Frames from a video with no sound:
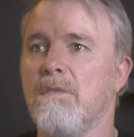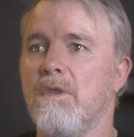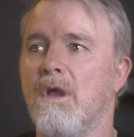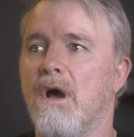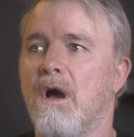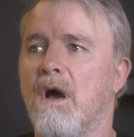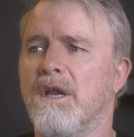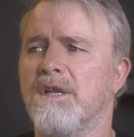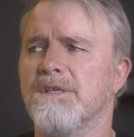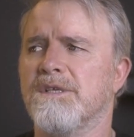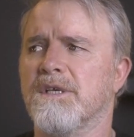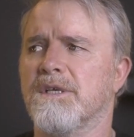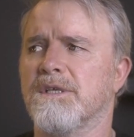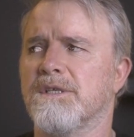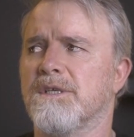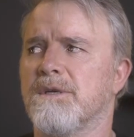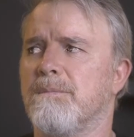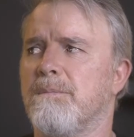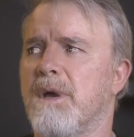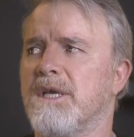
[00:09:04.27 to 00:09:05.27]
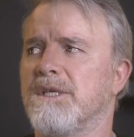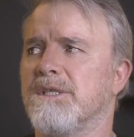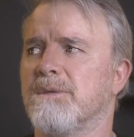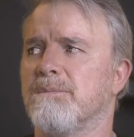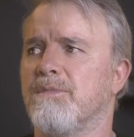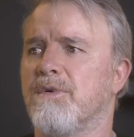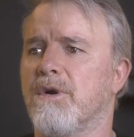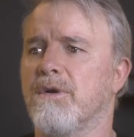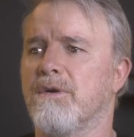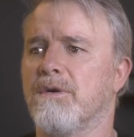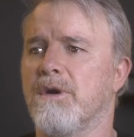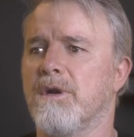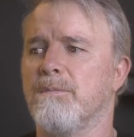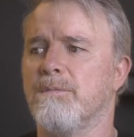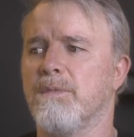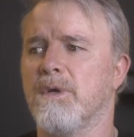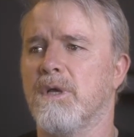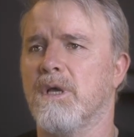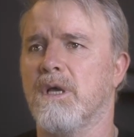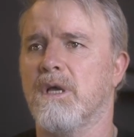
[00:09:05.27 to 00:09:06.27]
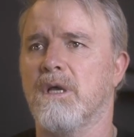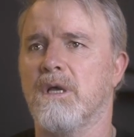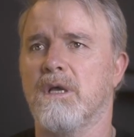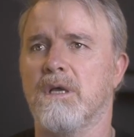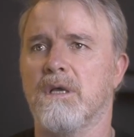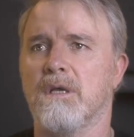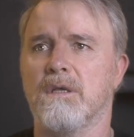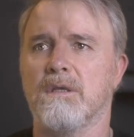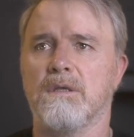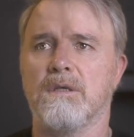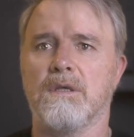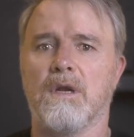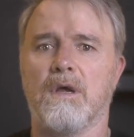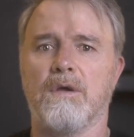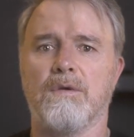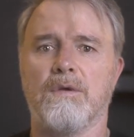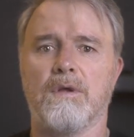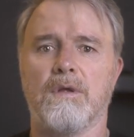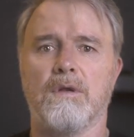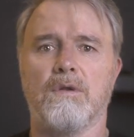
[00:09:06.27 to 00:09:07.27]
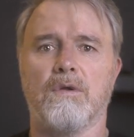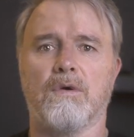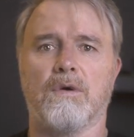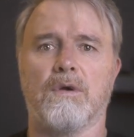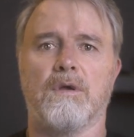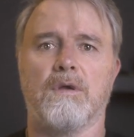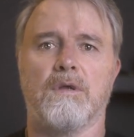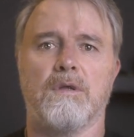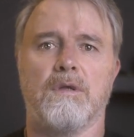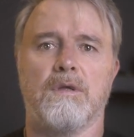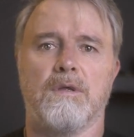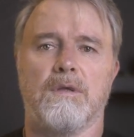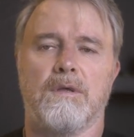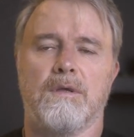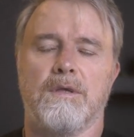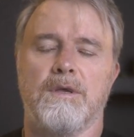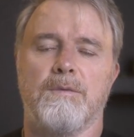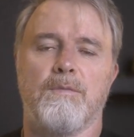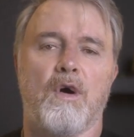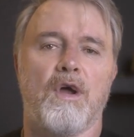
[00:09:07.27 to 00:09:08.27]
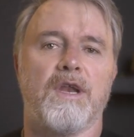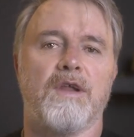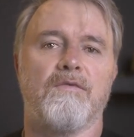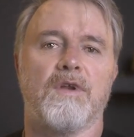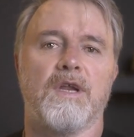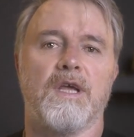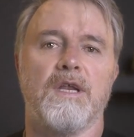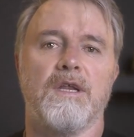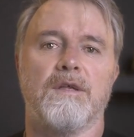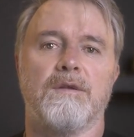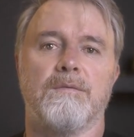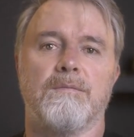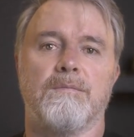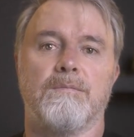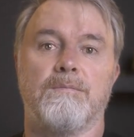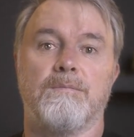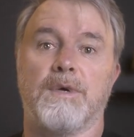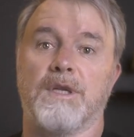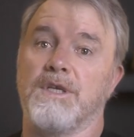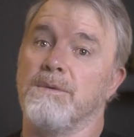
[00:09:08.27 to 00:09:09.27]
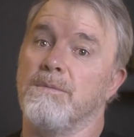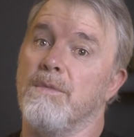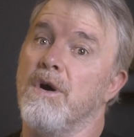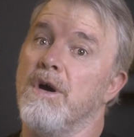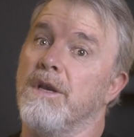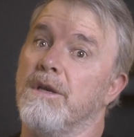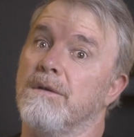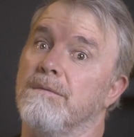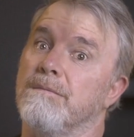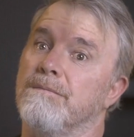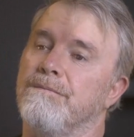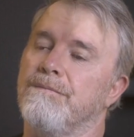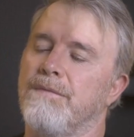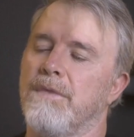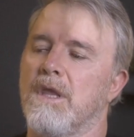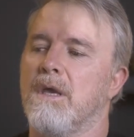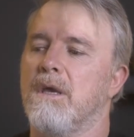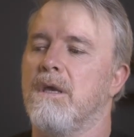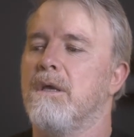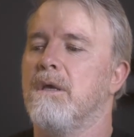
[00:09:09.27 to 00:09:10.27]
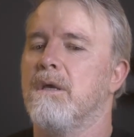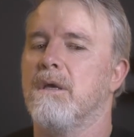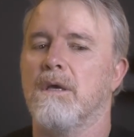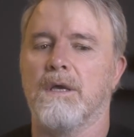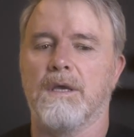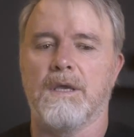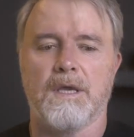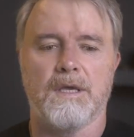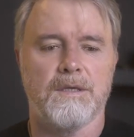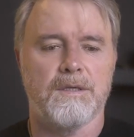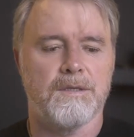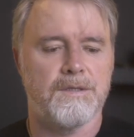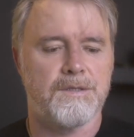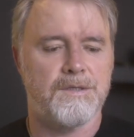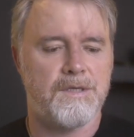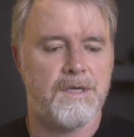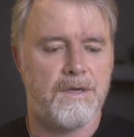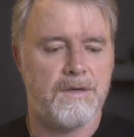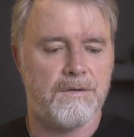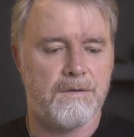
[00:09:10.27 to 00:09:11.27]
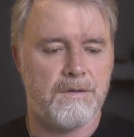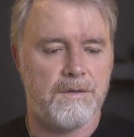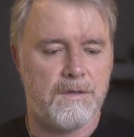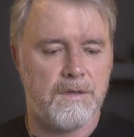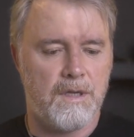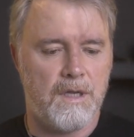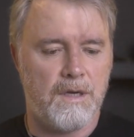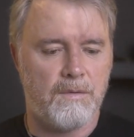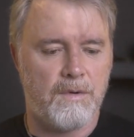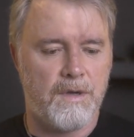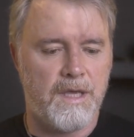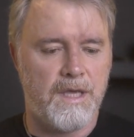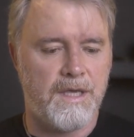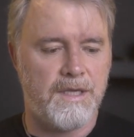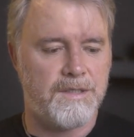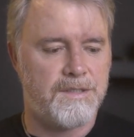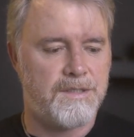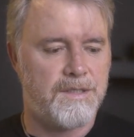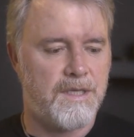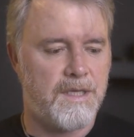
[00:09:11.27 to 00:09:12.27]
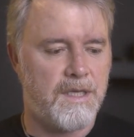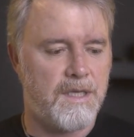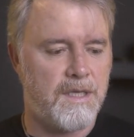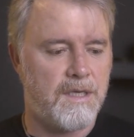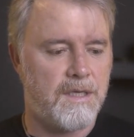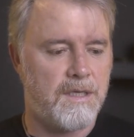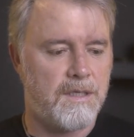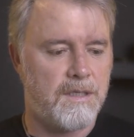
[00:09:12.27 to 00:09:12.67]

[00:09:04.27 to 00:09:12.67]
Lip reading: I just think it's an amazing program. You know, look, you might never need it, but you might. Okay, so anyway, here's this.